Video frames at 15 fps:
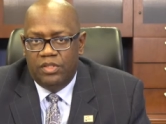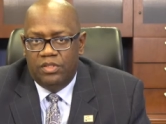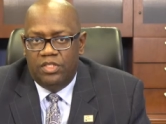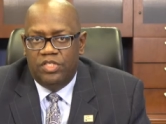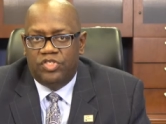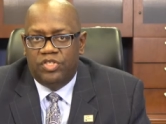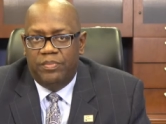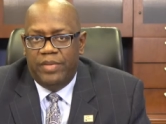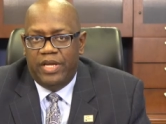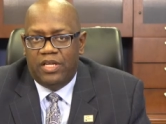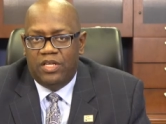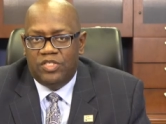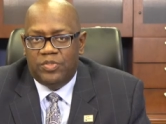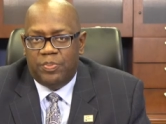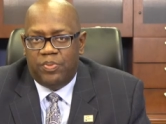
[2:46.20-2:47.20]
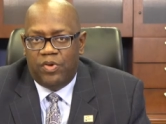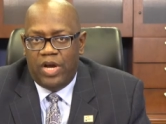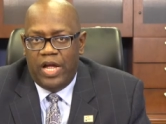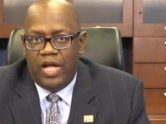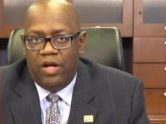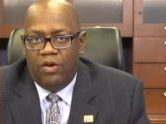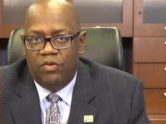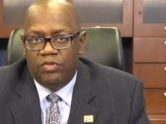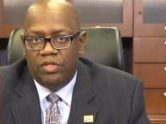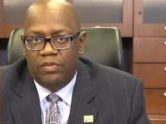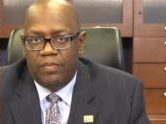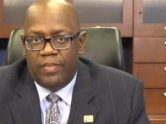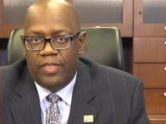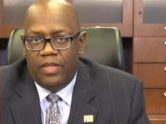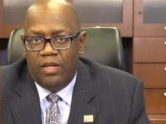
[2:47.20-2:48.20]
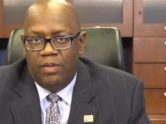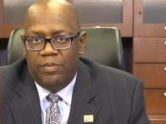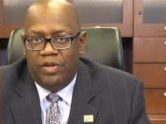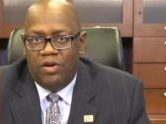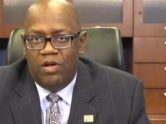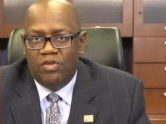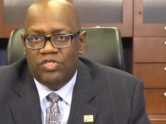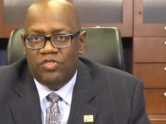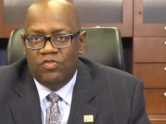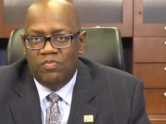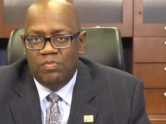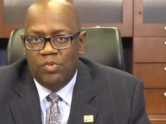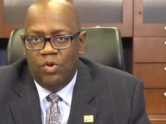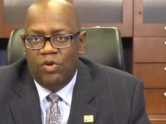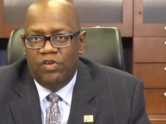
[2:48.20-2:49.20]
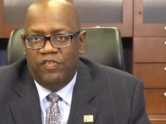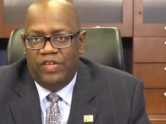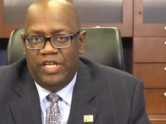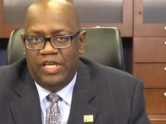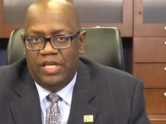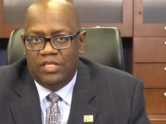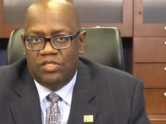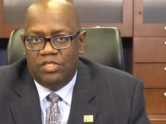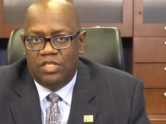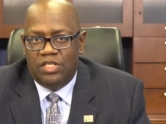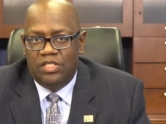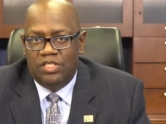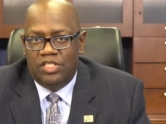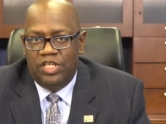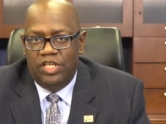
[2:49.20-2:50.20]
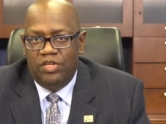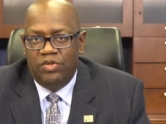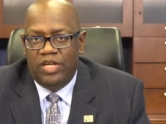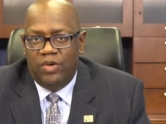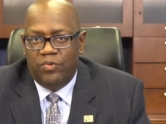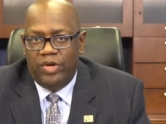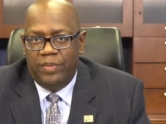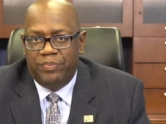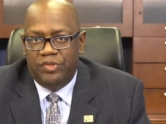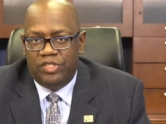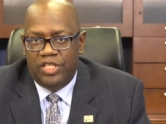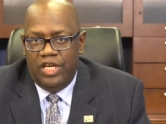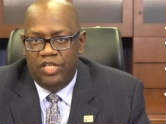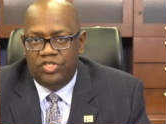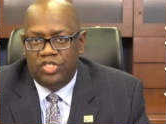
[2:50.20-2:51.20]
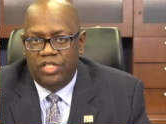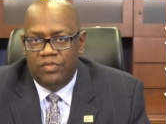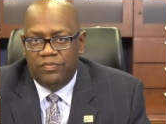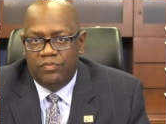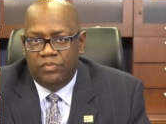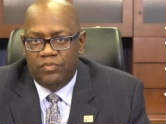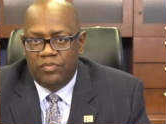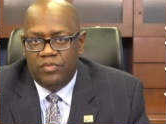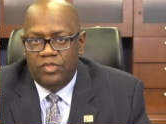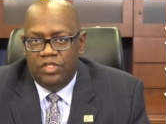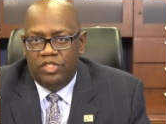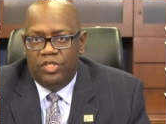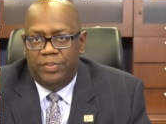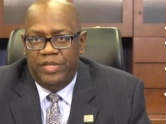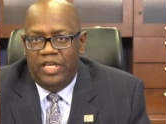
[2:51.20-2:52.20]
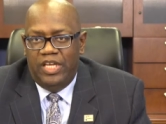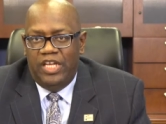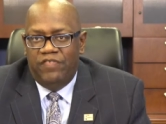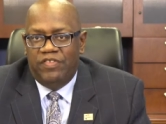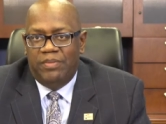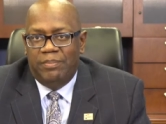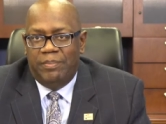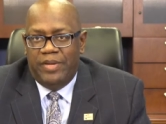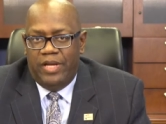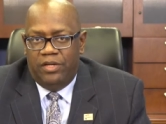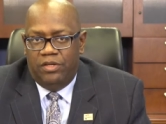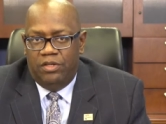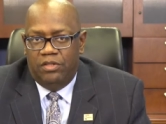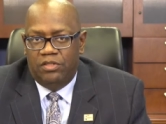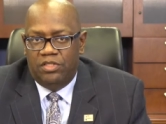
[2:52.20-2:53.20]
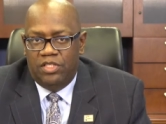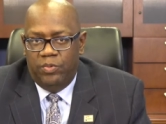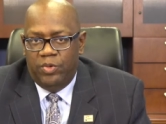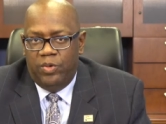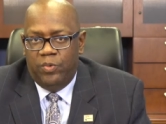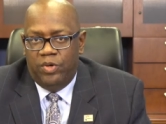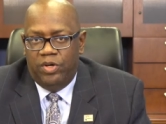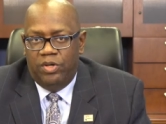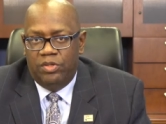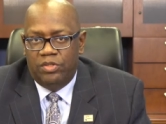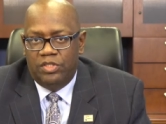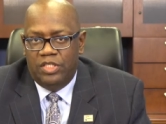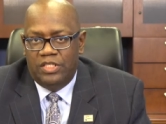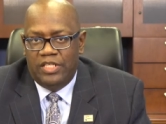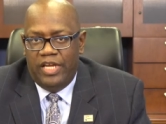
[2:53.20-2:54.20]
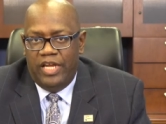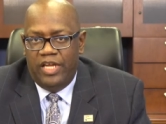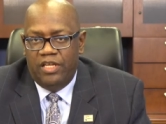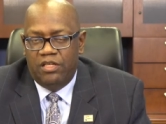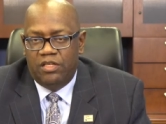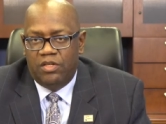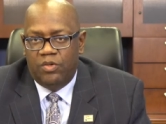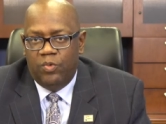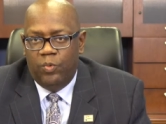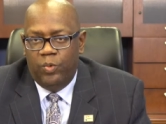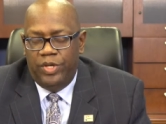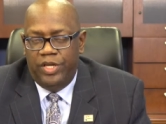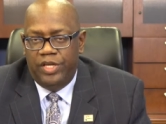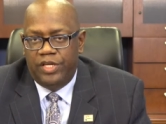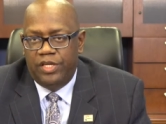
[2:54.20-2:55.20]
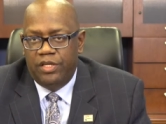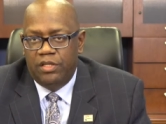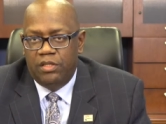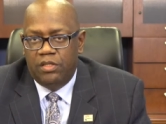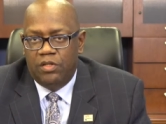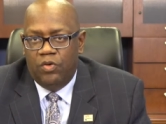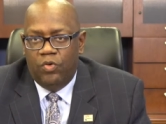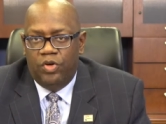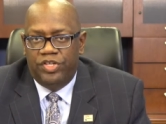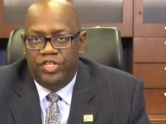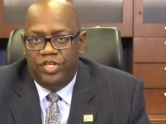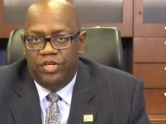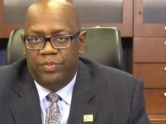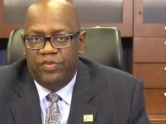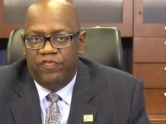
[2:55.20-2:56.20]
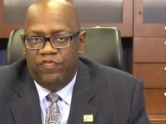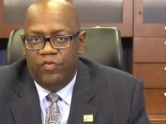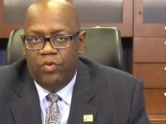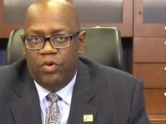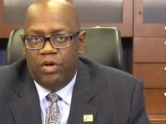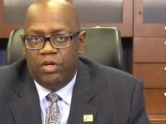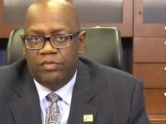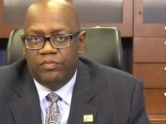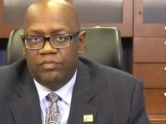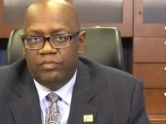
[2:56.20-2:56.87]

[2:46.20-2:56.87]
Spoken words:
This should make us proud, but also motivate us to continue that reputation to be even better than we were the day, week, or year before.